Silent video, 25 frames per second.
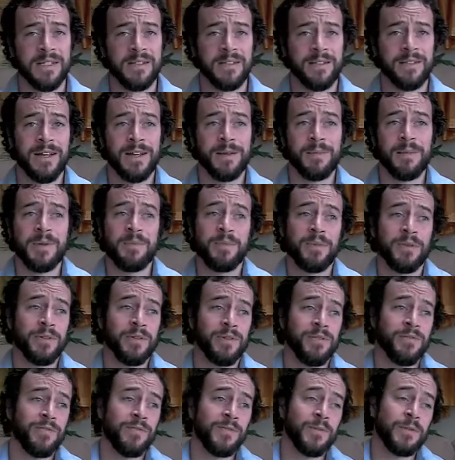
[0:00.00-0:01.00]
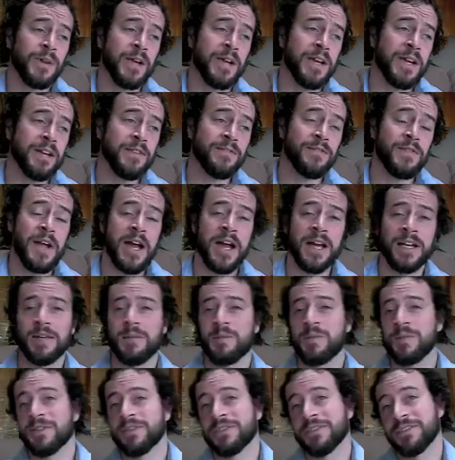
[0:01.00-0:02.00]
A lot of people are afraid of
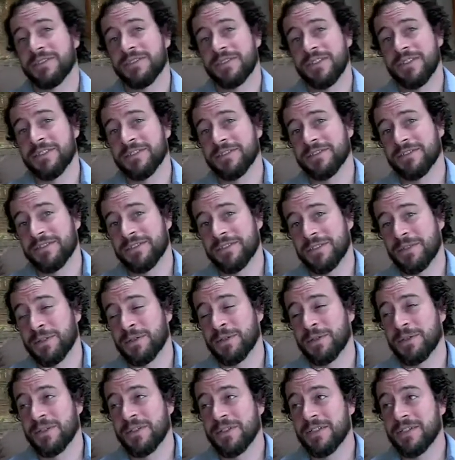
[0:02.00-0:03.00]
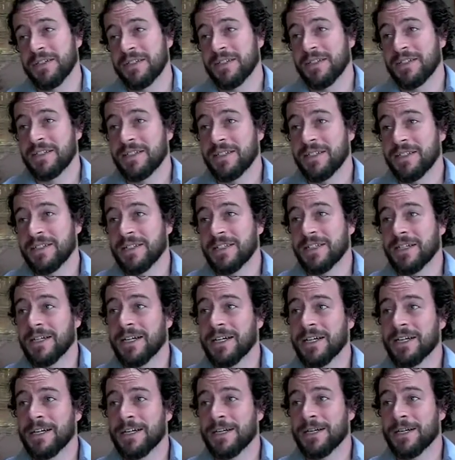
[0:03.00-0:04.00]
acupuncture needles, so
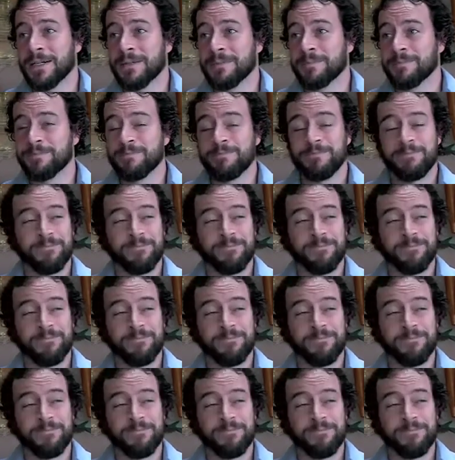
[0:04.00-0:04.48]
I